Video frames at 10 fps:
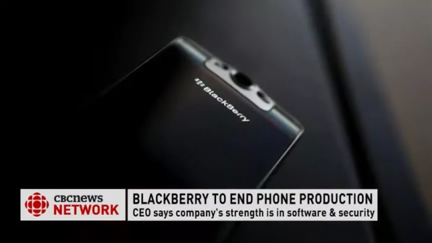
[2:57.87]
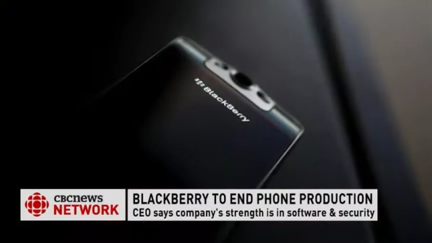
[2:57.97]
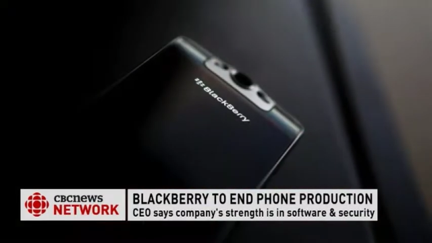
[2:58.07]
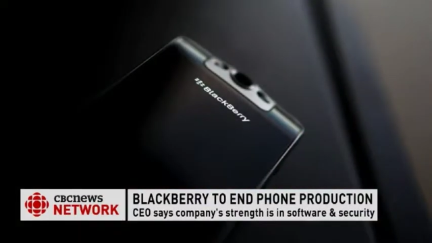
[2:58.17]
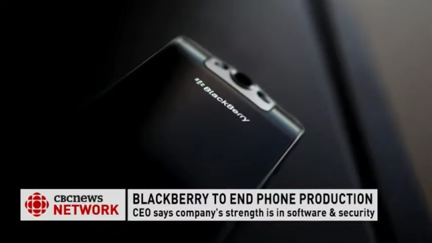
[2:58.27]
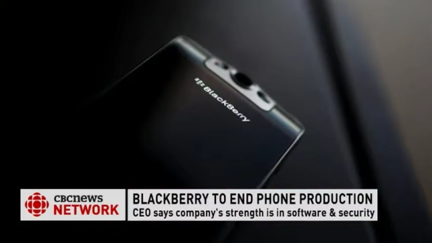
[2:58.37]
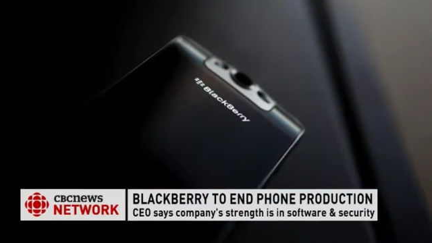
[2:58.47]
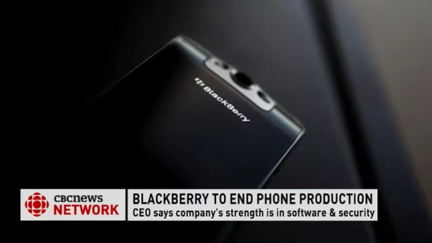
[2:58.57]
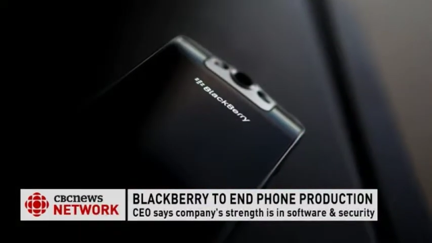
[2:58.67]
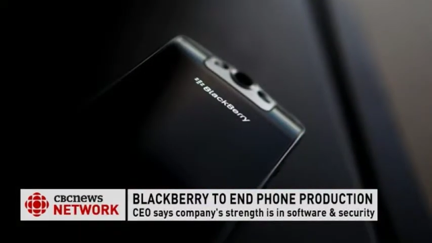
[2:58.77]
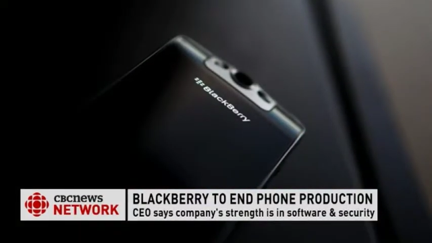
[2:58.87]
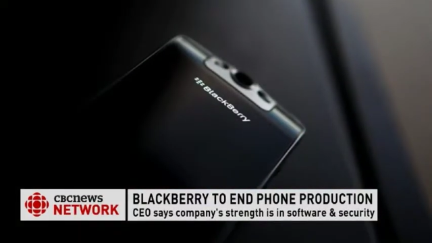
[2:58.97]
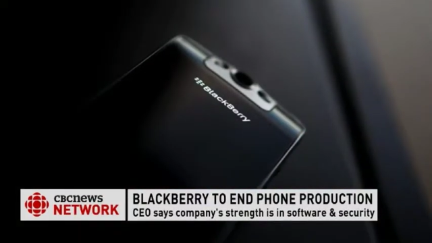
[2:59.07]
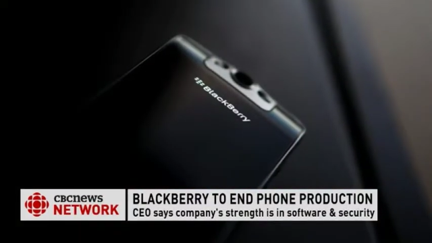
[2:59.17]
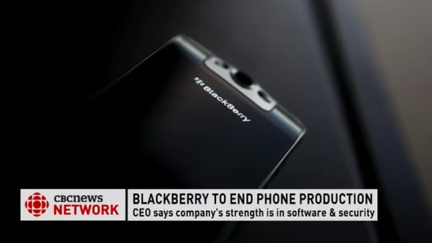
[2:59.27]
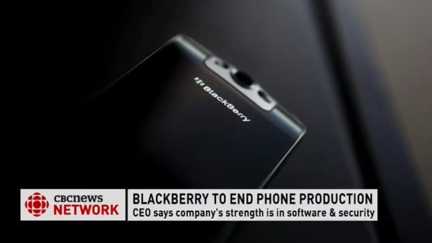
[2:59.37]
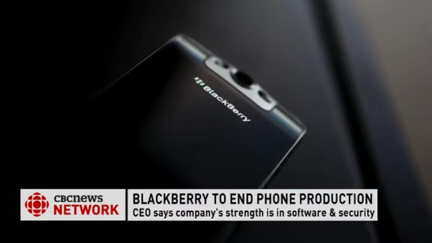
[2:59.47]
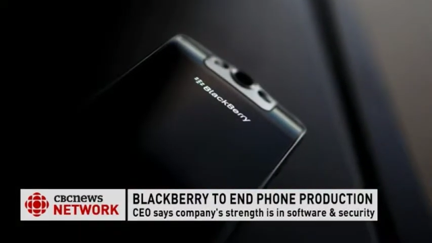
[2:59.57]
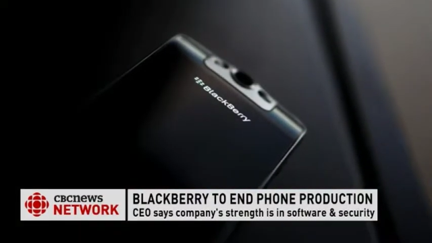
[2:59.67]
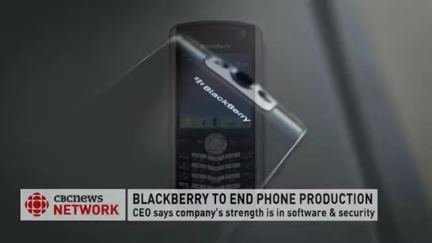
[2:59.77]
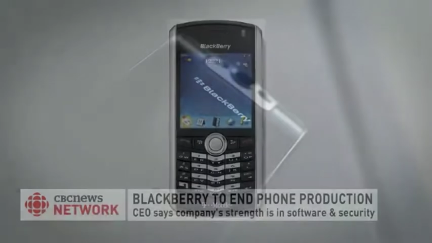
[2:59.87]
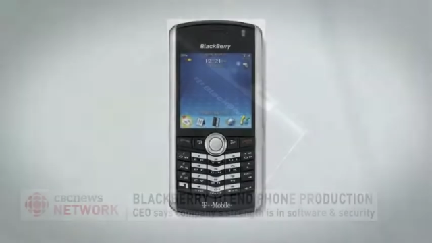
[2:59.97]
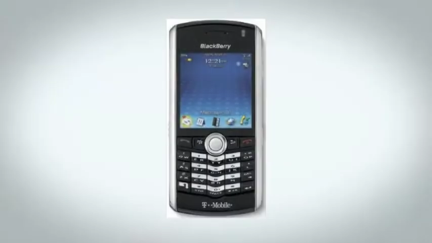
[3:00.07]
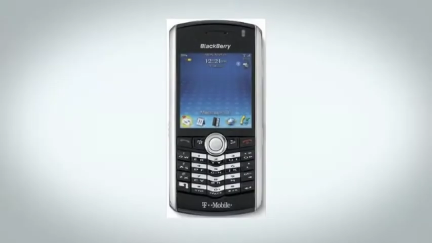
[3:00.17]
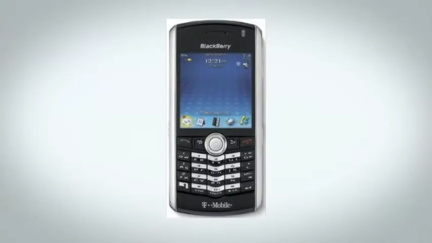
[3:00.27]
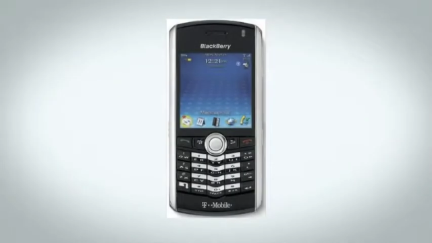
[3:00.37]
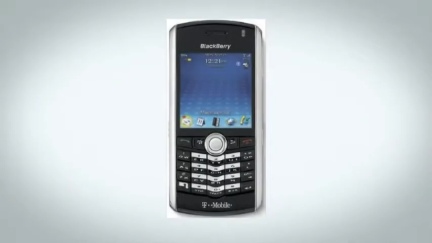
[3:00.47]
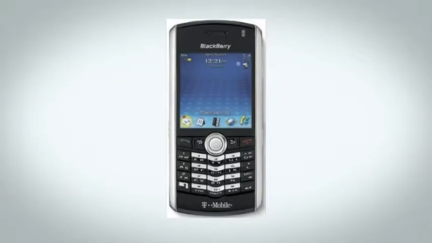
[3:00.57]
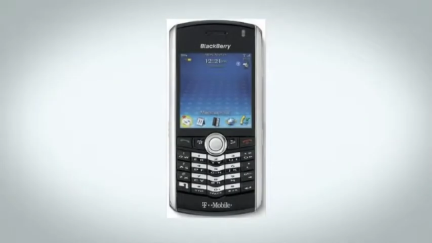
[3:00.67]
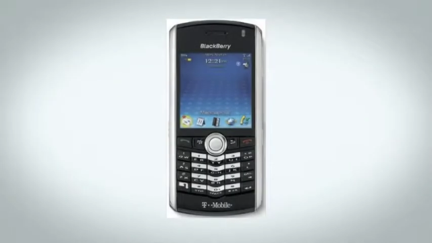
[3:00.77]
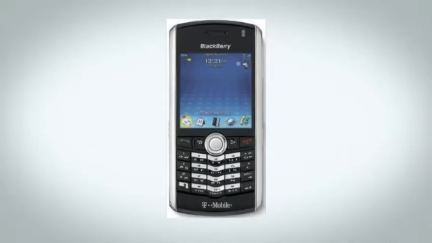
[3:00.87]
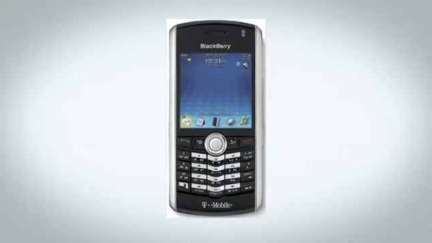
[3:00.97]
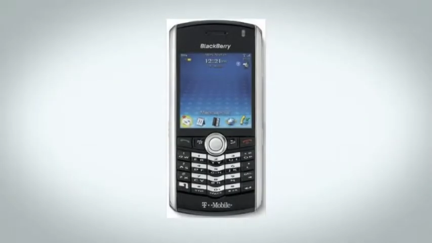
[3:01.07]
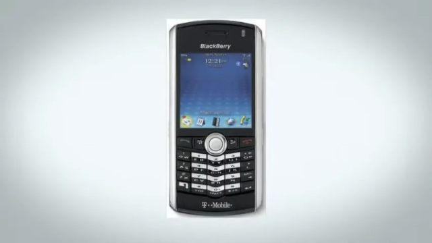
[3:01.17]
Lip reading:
Nobody's mouth can be seen.